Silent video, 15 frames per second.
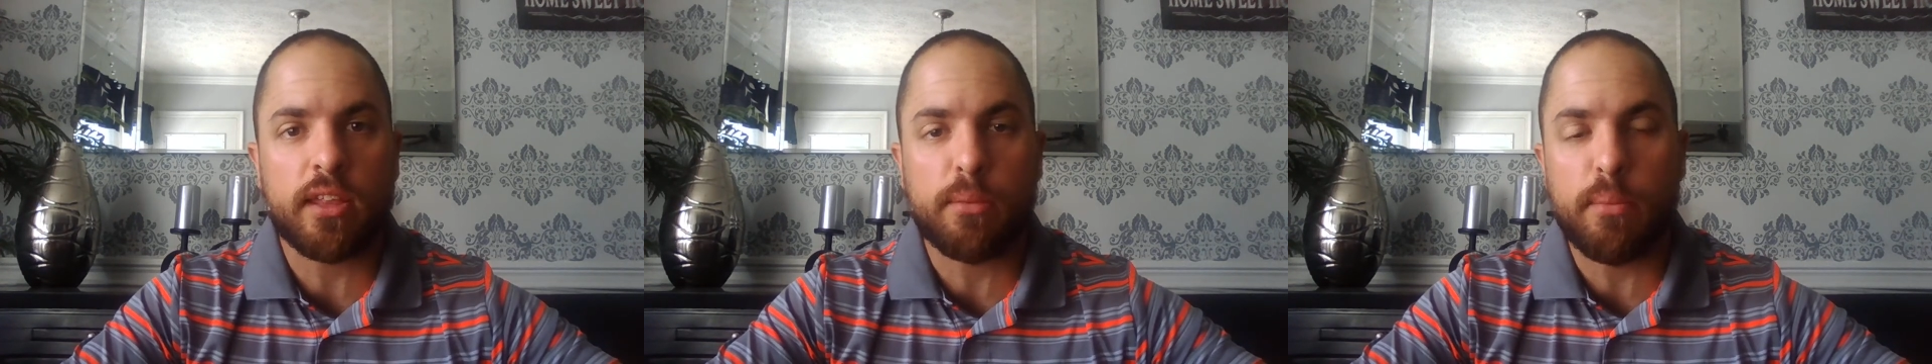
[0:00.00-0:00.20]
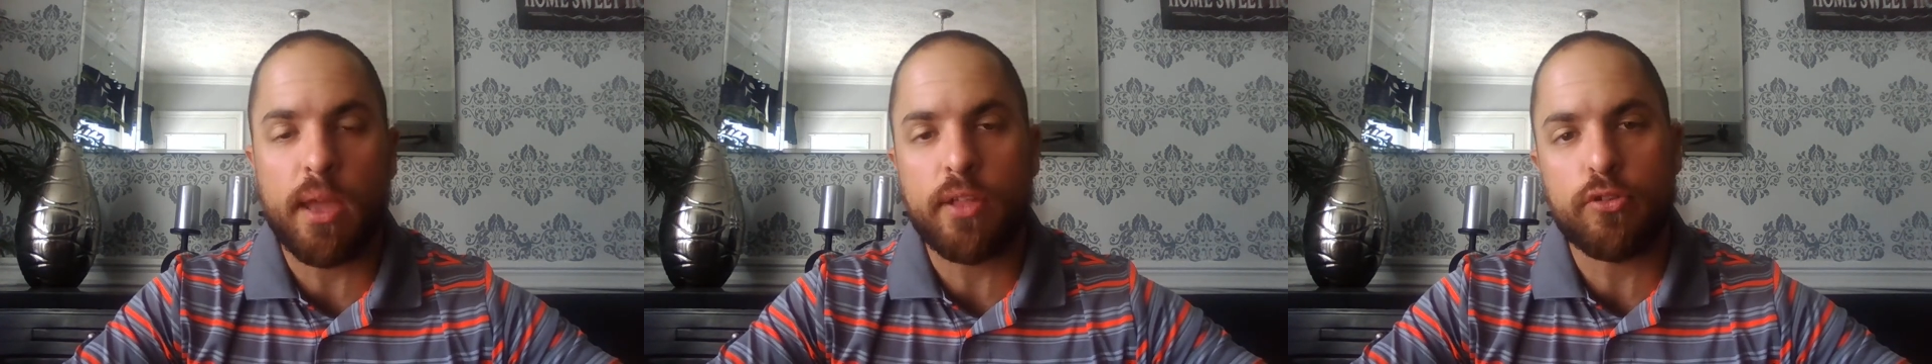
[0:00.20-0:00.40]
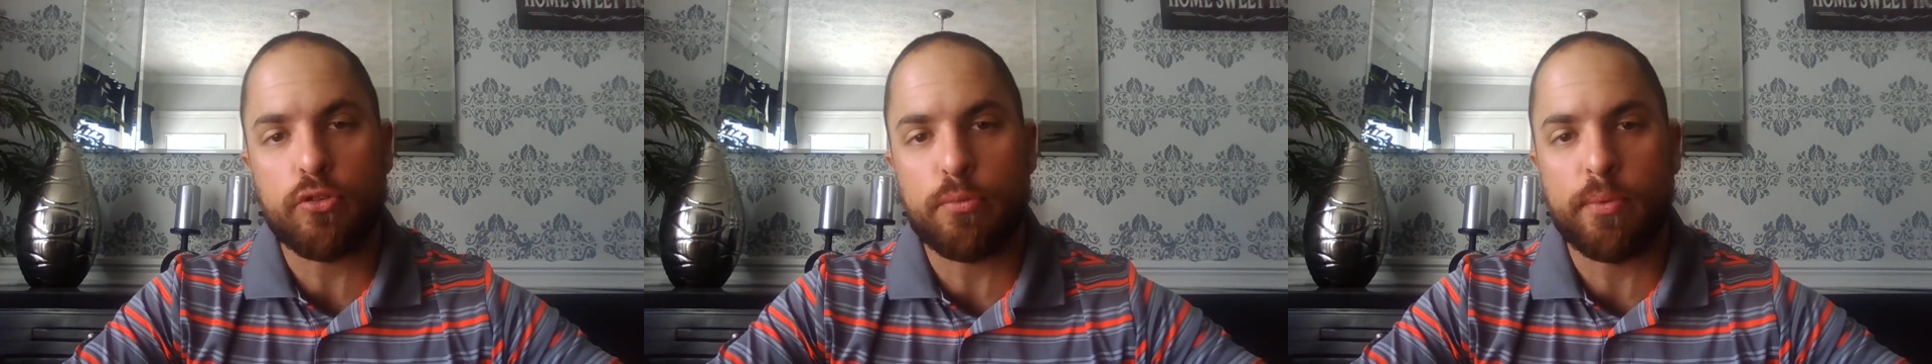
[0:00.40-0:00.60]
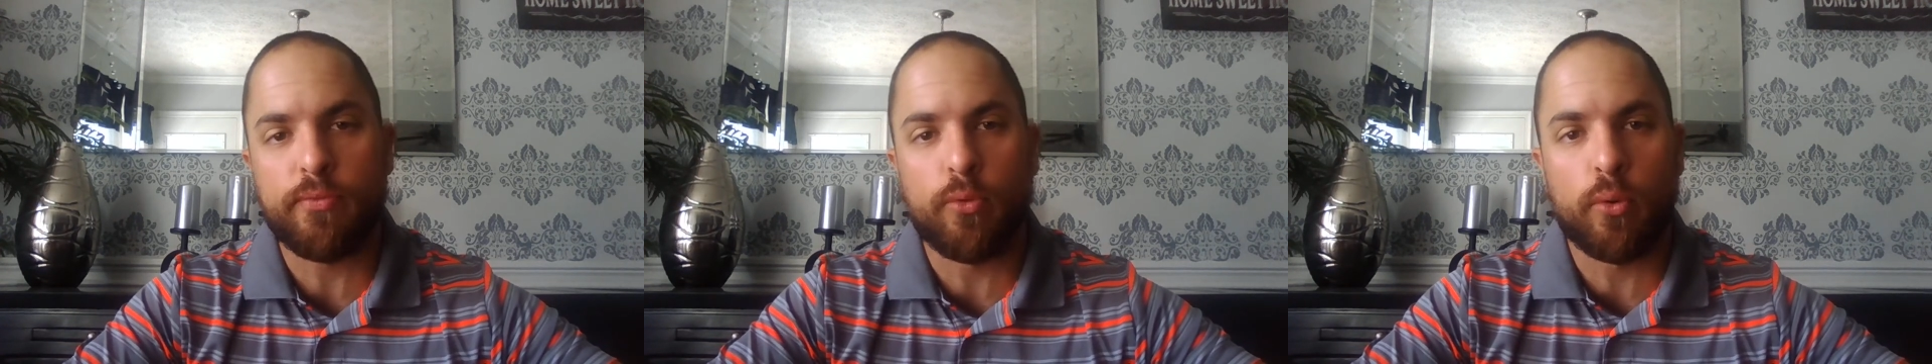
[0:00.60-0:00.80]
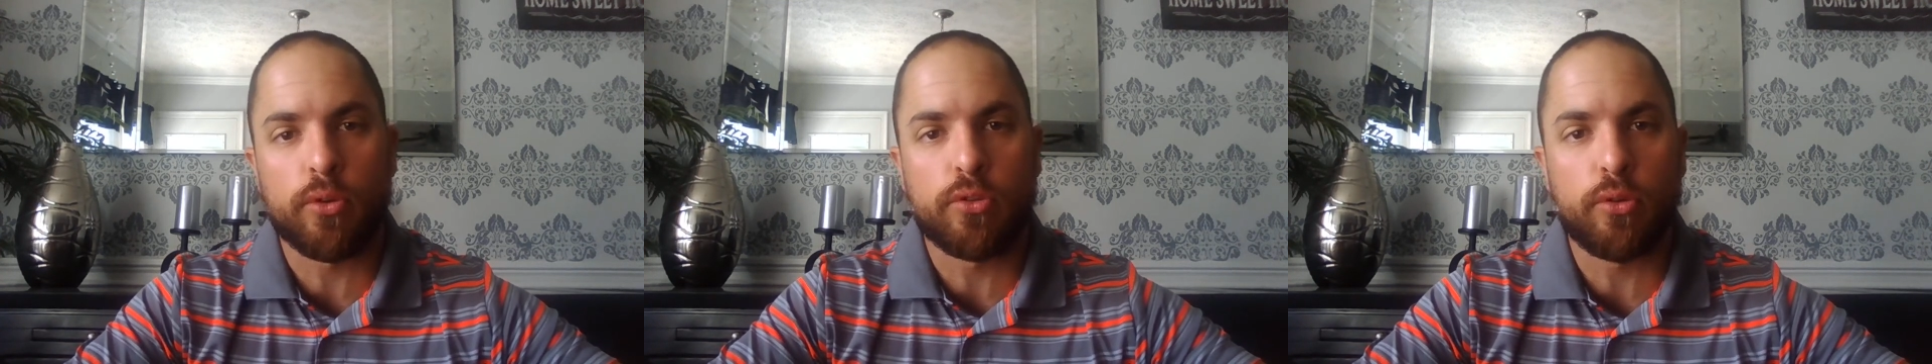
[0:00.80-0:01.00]
the majors
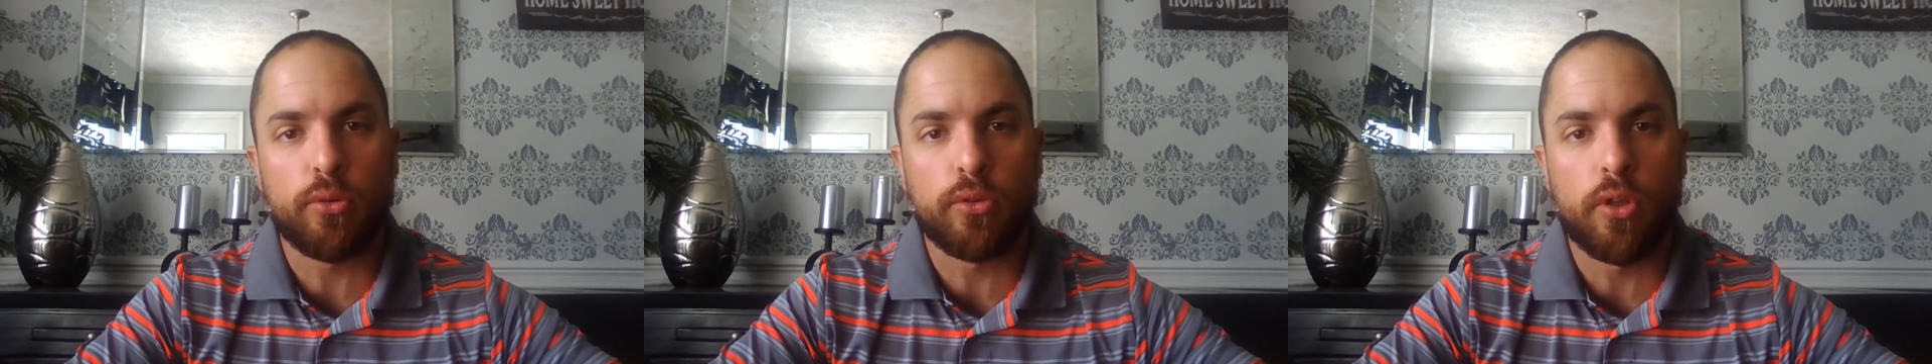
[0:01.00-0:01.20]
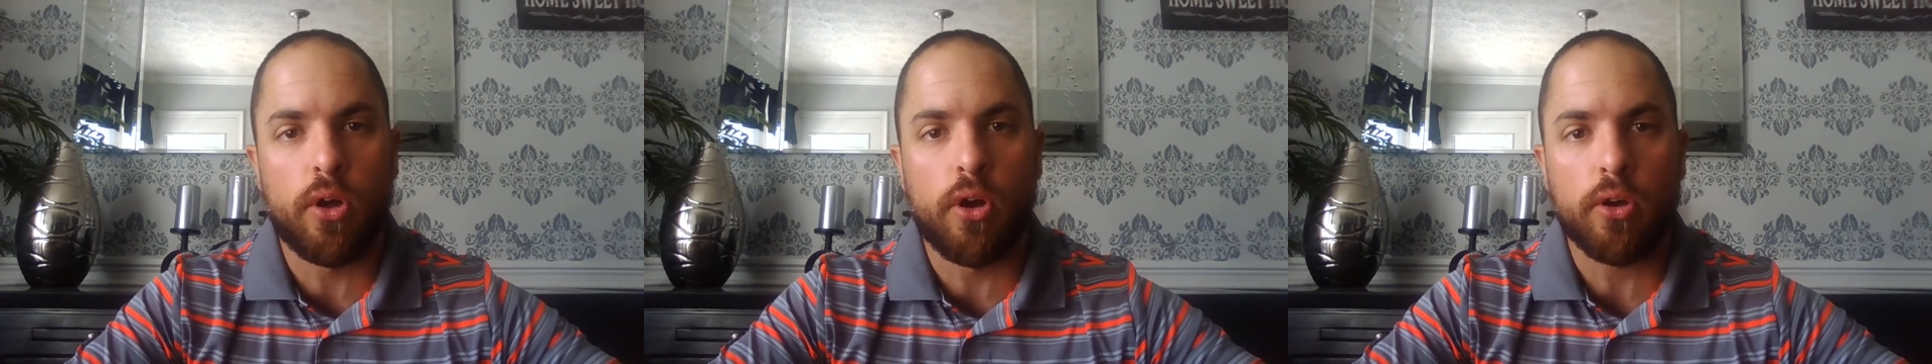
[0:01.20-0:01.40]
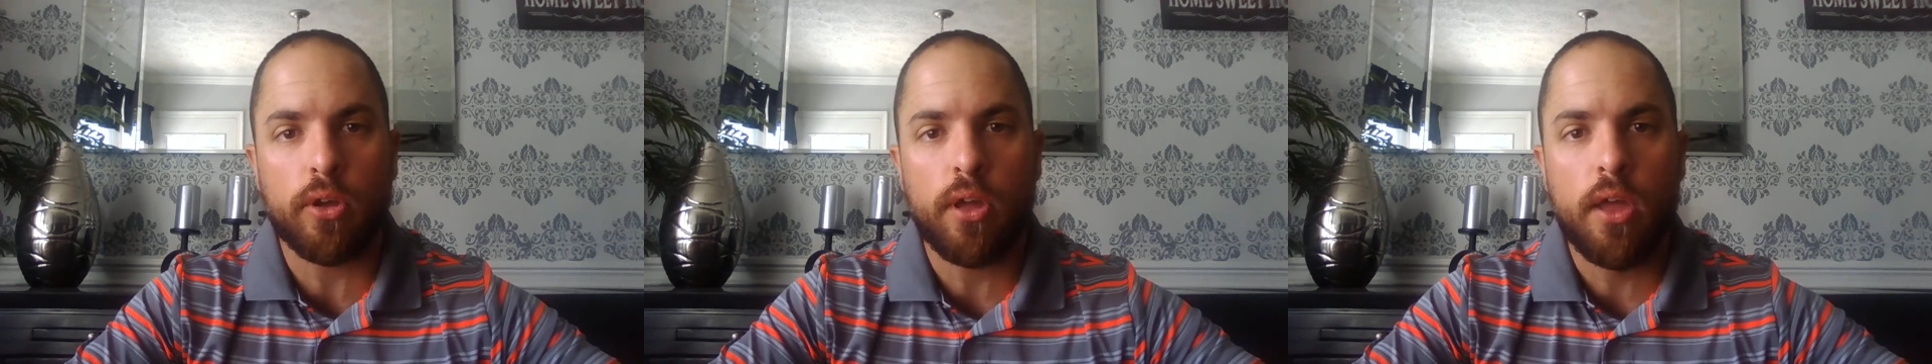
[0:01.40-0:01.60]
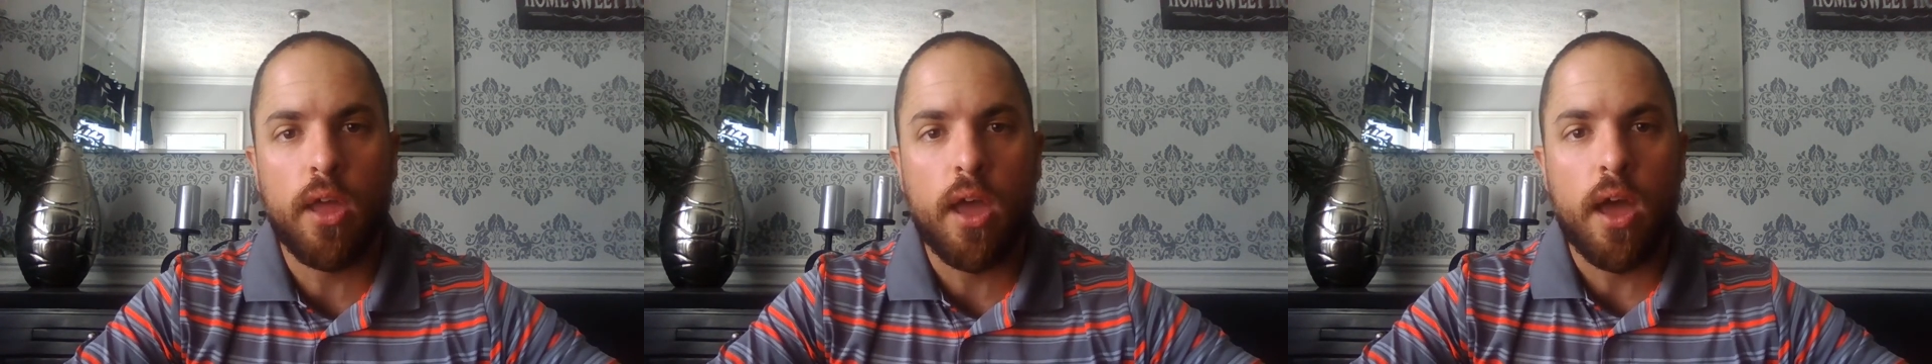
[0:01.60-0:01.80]
before too long.